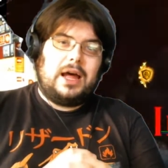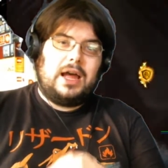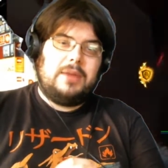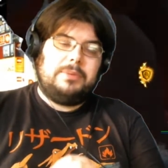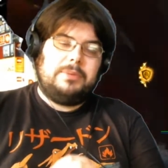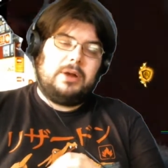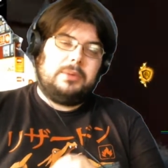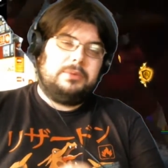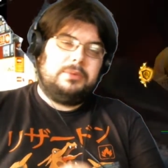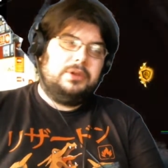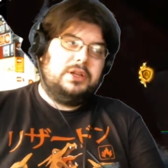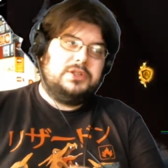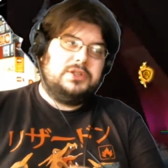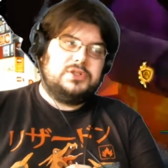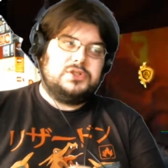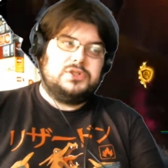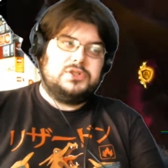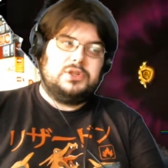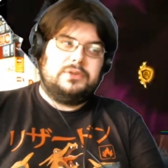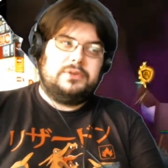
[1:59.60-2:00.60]
population
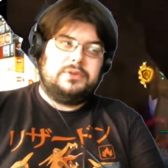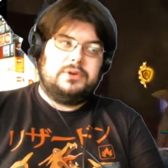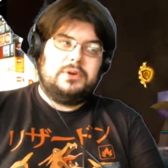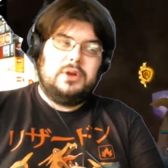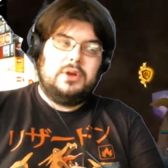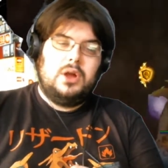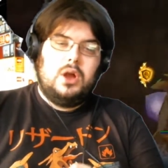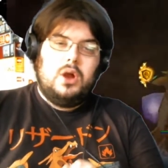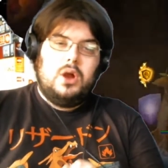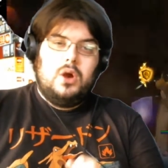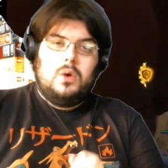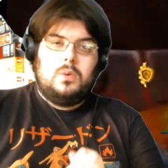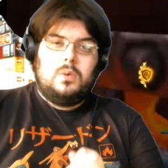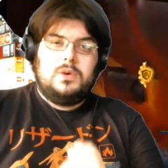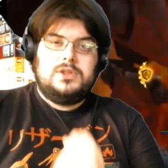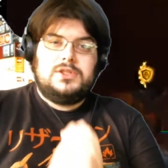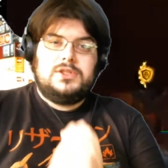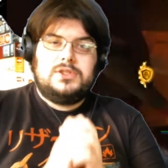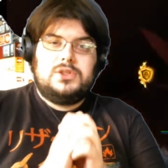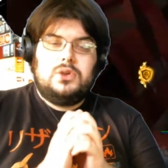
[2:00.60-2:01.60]
server,
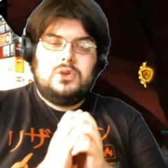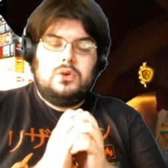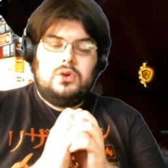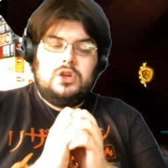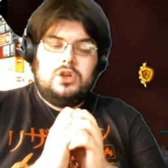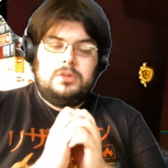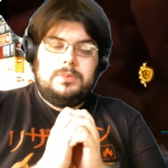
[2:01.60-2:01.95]
which is going to be